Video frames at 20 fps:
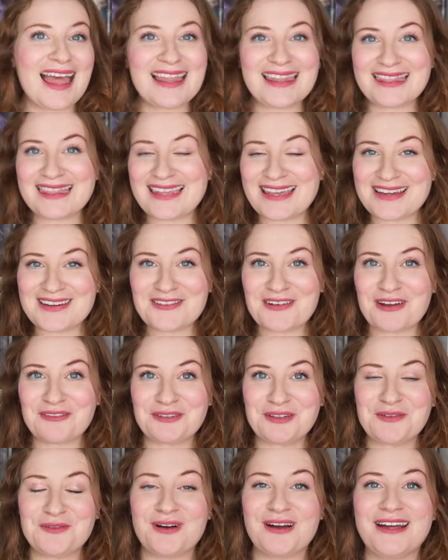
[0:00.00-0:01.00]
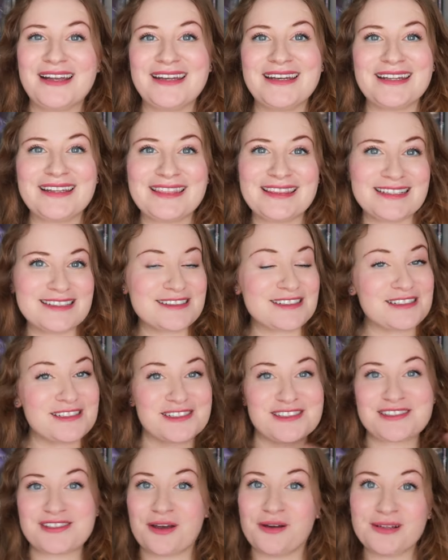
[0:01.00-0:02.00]
Hello everyone, this
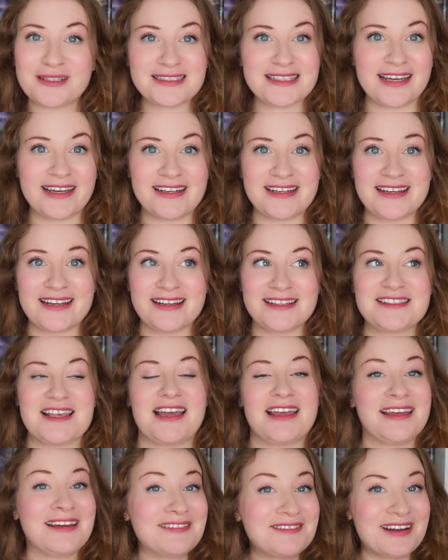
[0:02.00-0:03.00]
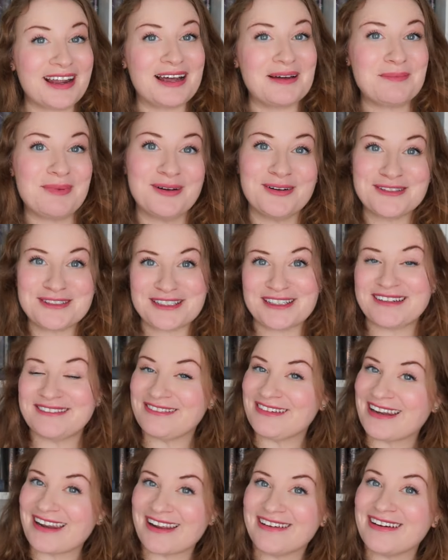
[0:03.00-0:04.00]
is so exciting because I have not posted a
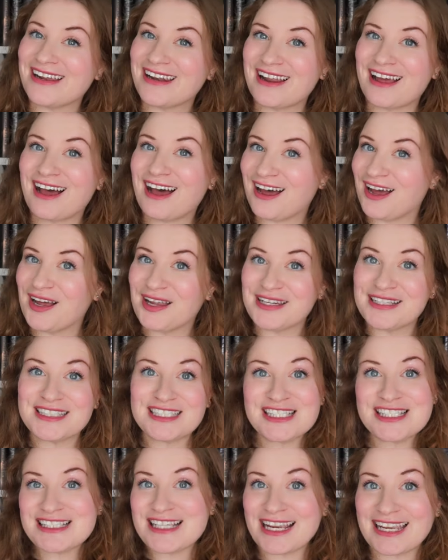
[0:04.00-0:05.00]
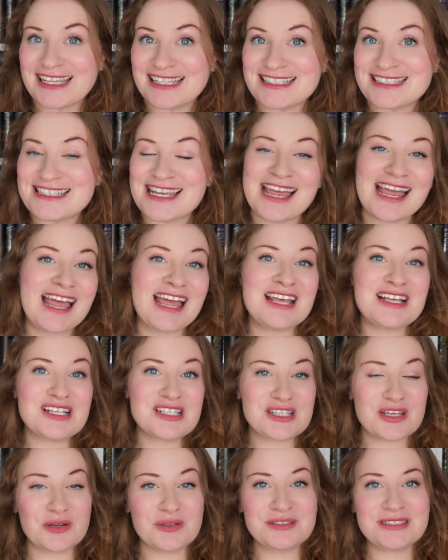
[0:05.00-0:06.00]
video in a hot second.
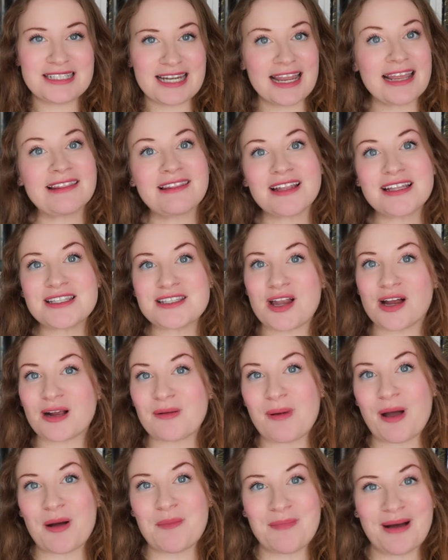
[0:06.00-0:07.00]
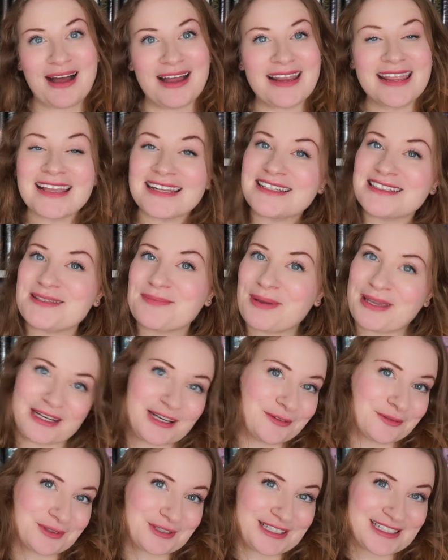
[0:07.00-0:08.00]
So today let's talk about my
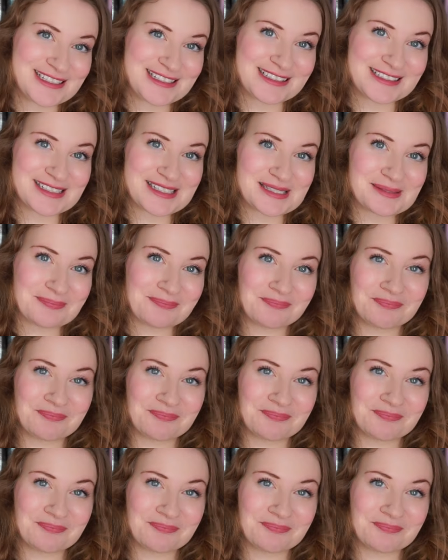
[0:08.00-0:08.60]
anticipated releases.